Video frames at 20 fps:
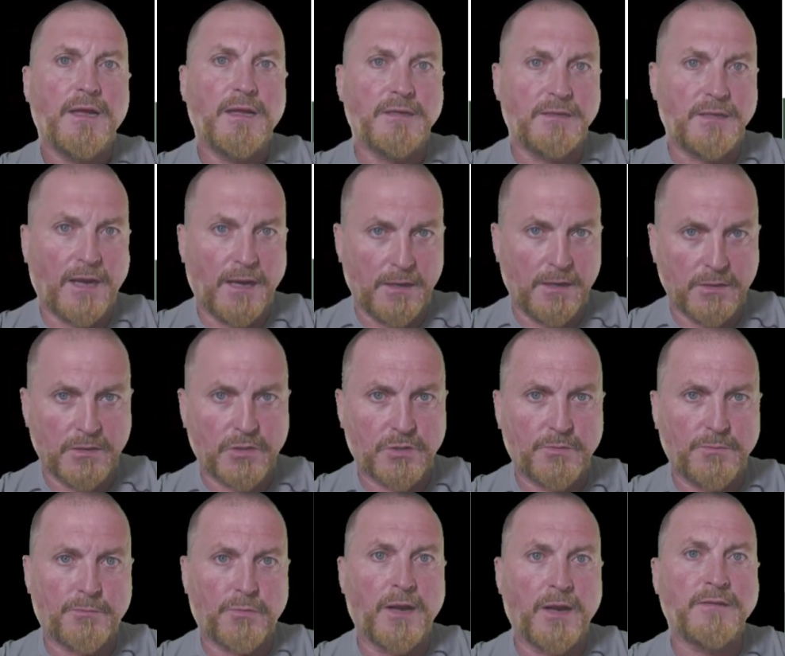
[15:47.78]
entire
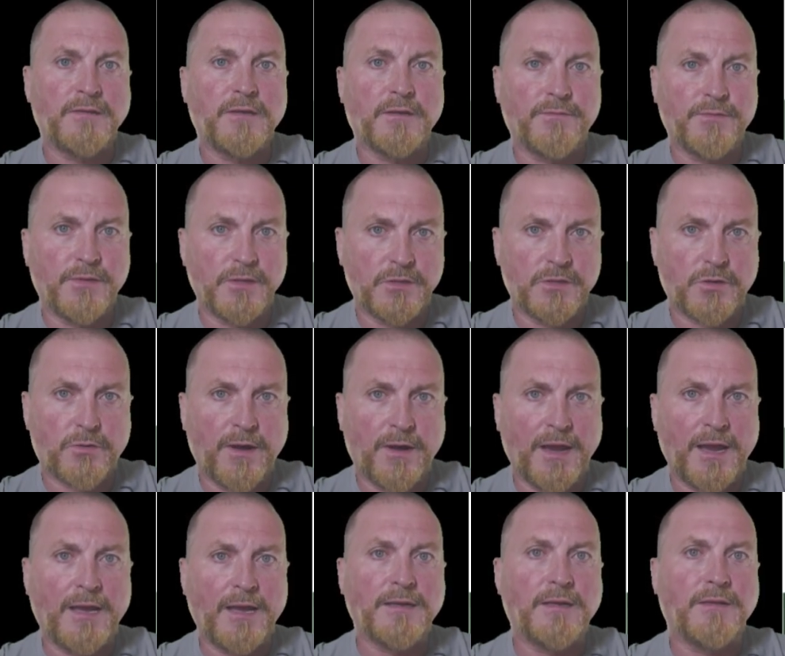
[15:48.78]
breadth of the
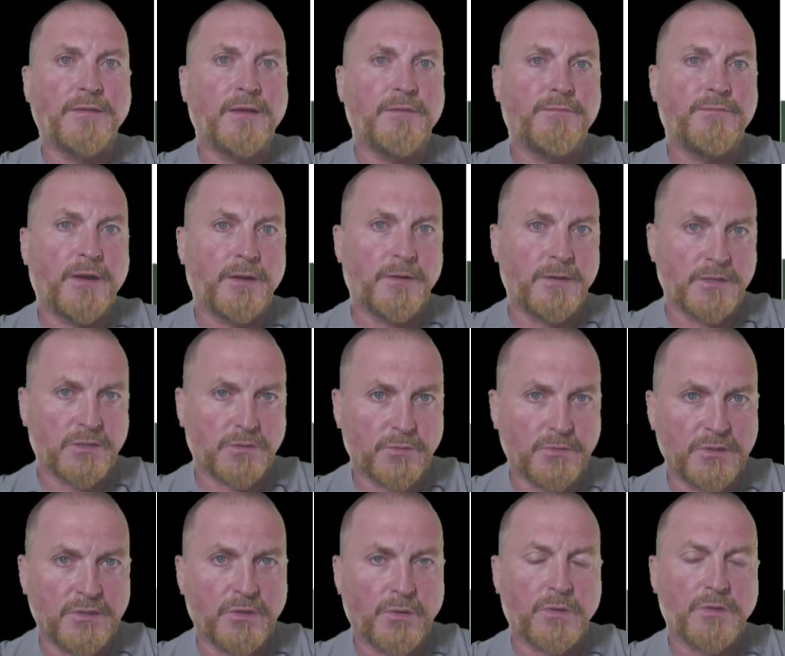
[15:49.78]
terrain and the various
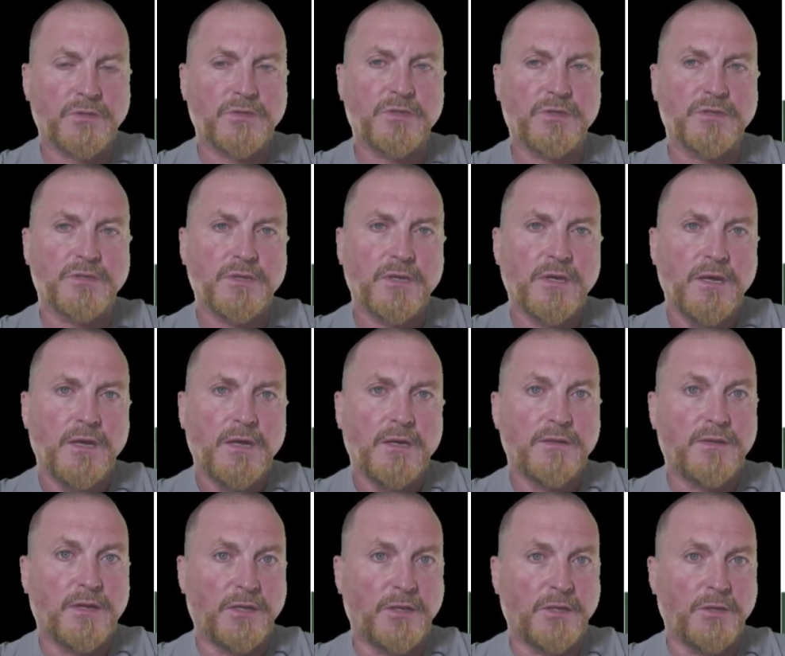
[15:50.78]
resources
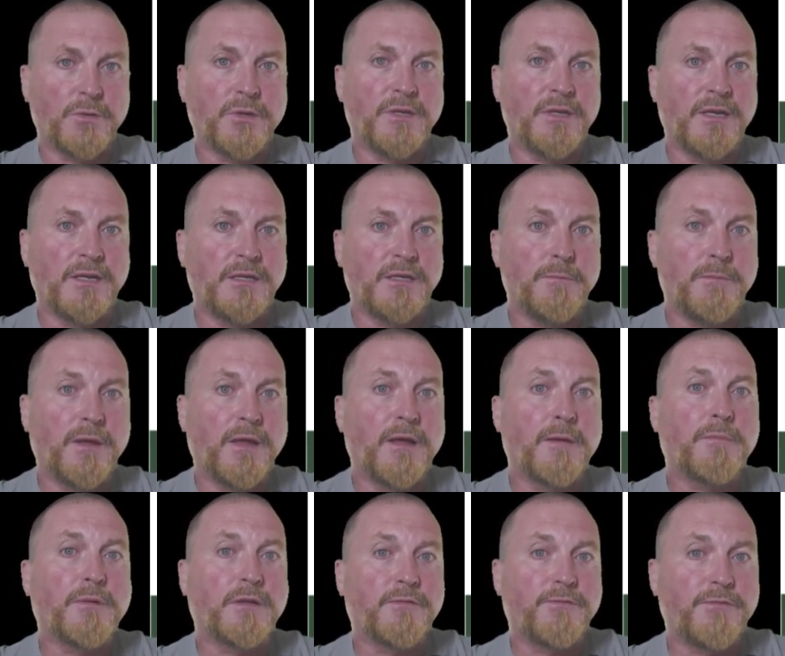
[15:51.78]
that you would need to be
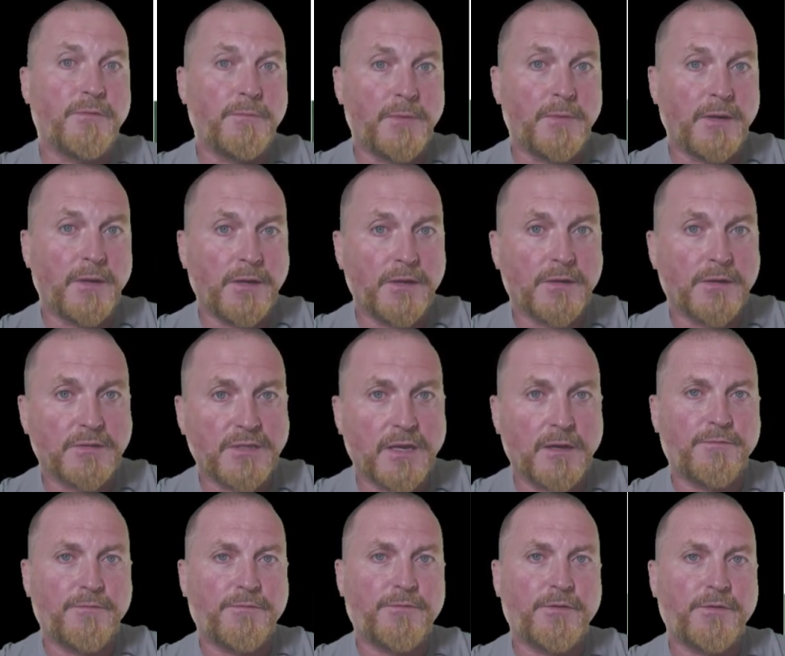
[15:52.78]
able to
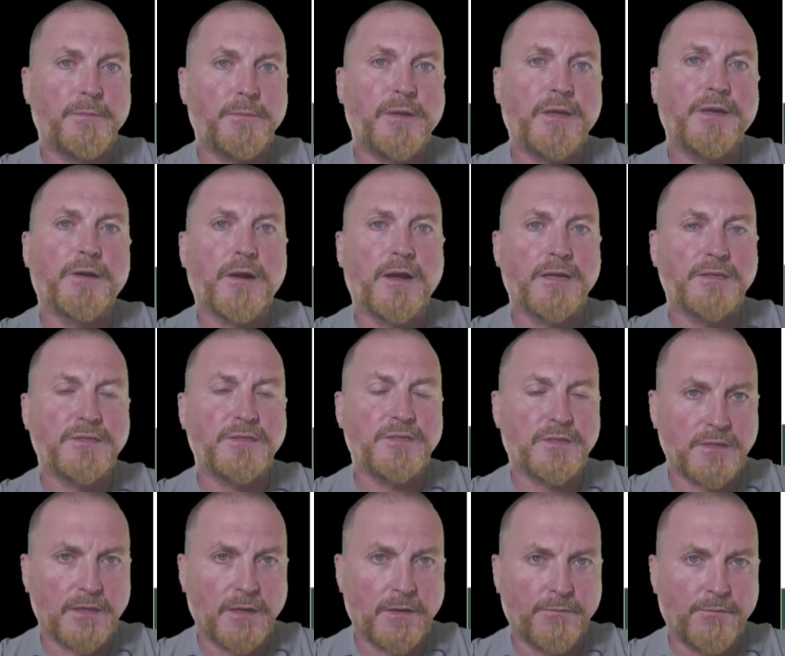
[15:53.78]
familiarize
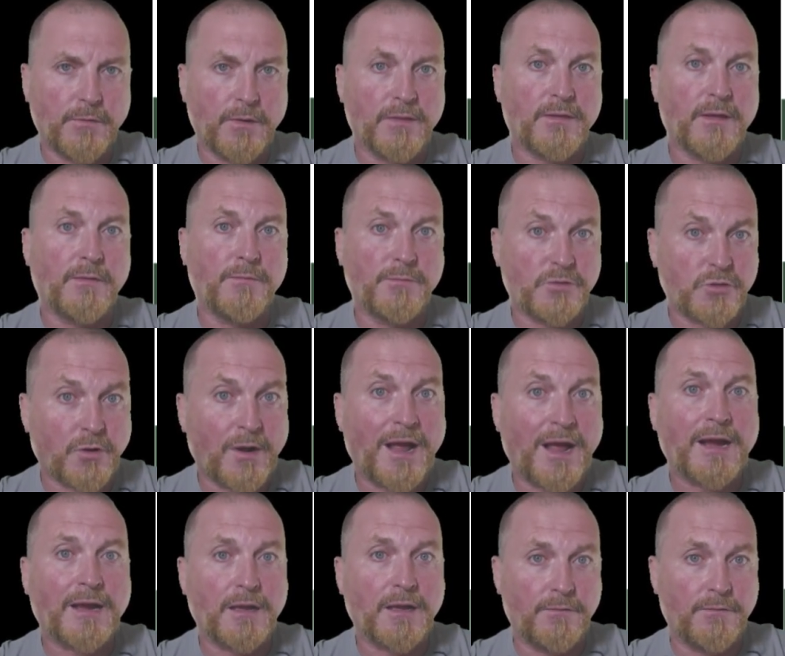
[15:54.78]
yourself with and
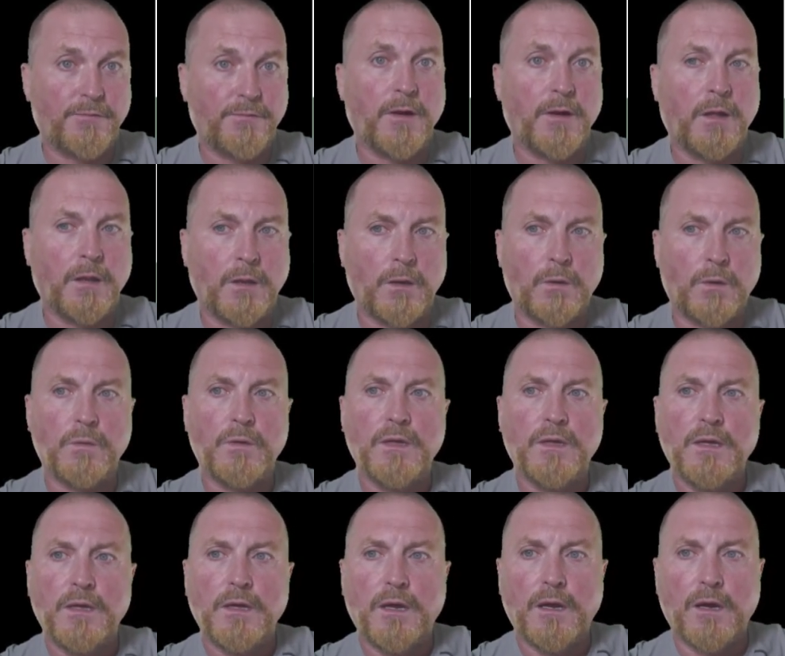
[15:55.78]
track and follow.
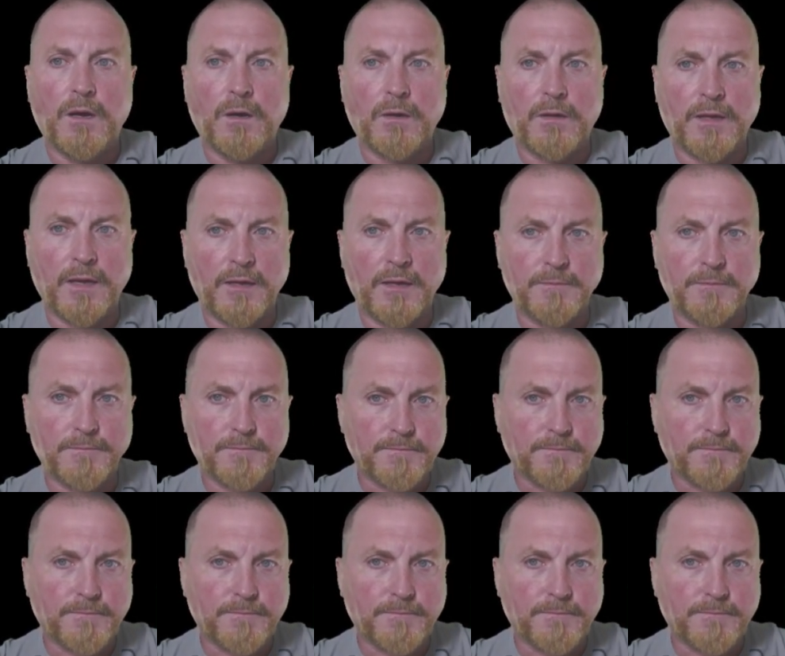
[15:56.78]
Okay?